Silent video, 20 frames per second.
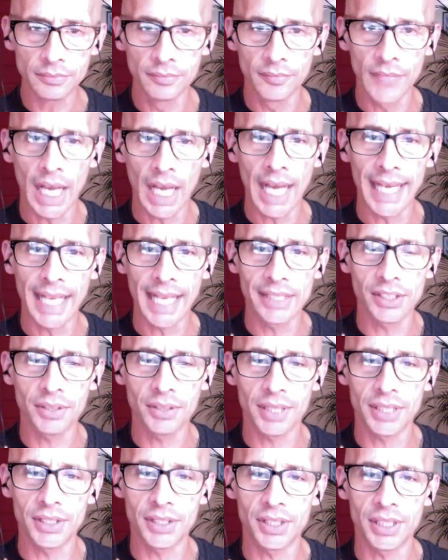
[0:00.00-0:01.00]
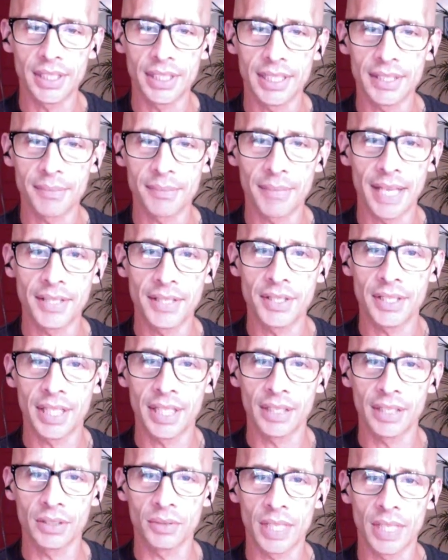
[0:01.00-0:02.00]
Yes, Christian is mentioning
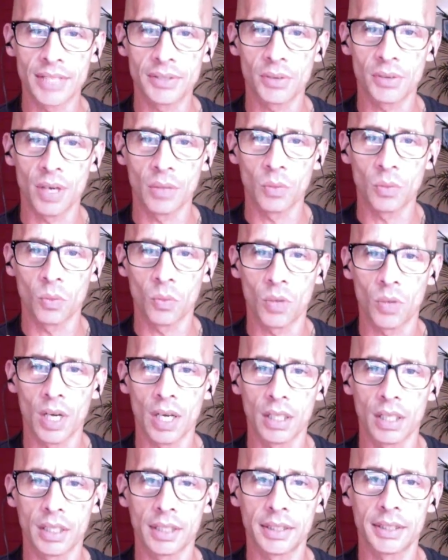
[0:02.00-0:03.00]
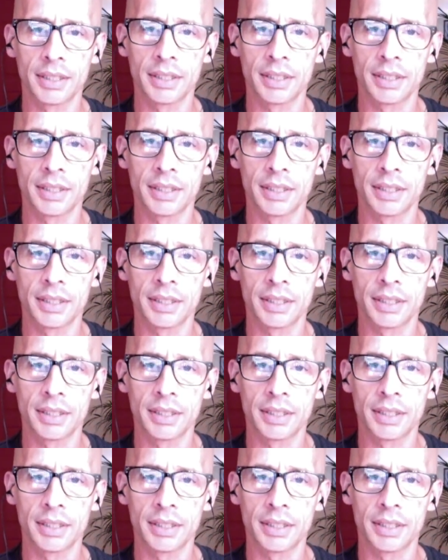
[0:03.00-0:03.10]
the restaurant walk.